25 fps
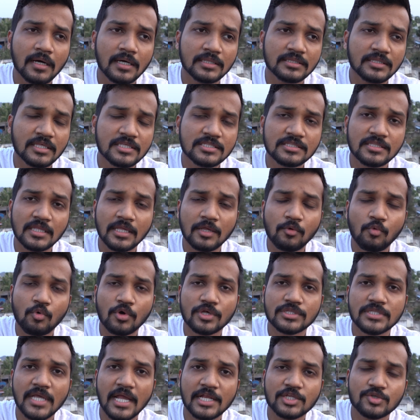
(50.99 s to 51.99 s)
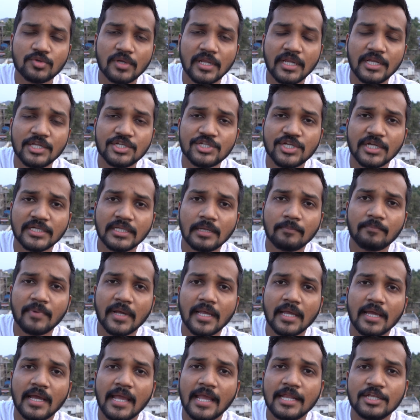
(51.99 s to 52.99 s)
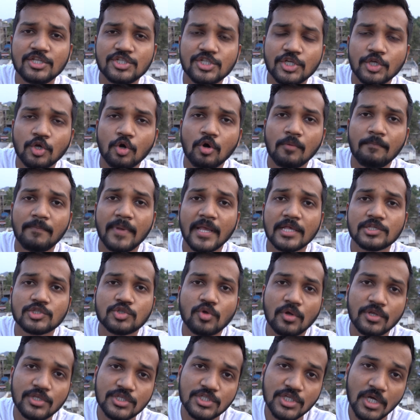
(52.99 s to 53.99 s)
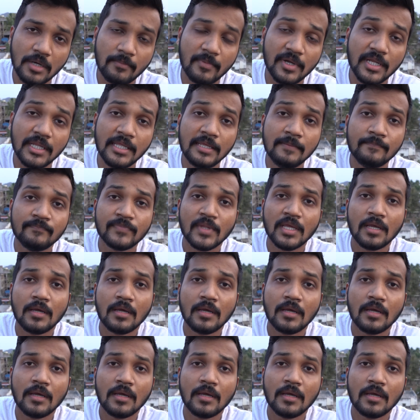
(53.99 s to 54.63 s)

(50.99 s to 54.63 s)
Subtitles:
this thing was actually initiated by an NGO based on Germany.